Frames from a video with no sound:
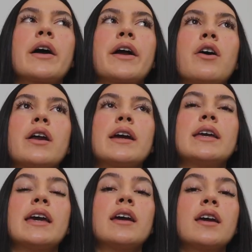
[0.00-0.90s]
I got a
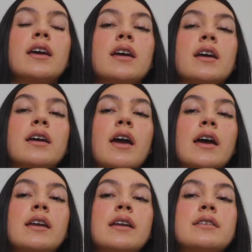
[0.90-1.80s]
gig
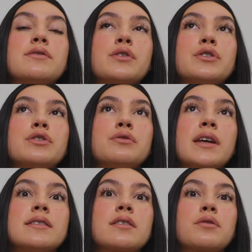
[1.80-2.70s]
again and it's for two
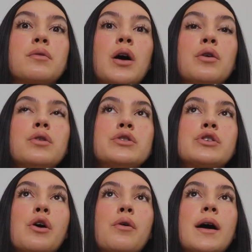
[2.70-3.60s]
days in a row
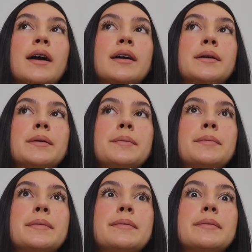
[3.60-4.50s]
so
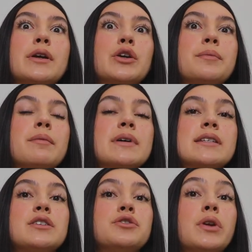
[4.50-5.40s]
I'm gonna be
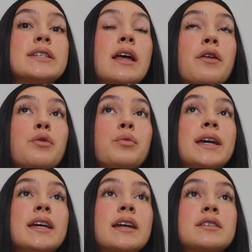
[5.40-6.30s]
missing two days out of the
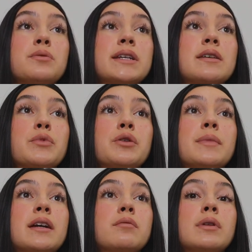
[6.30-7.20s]
week next week so I'm gonna
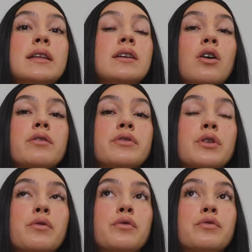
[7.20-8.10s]
be completely gone for
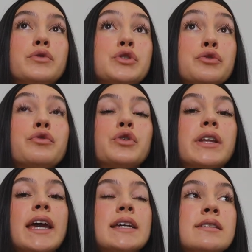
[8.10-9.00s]
the two full
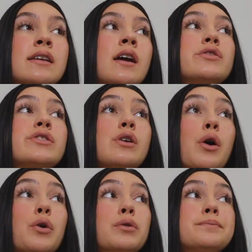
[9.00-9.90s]
days
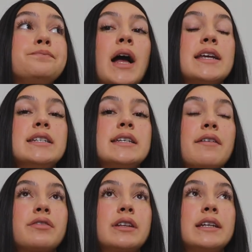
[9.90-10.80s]
so I
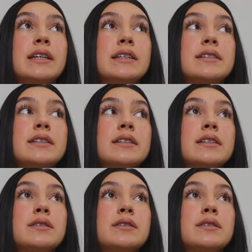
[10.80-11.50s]
definitely need to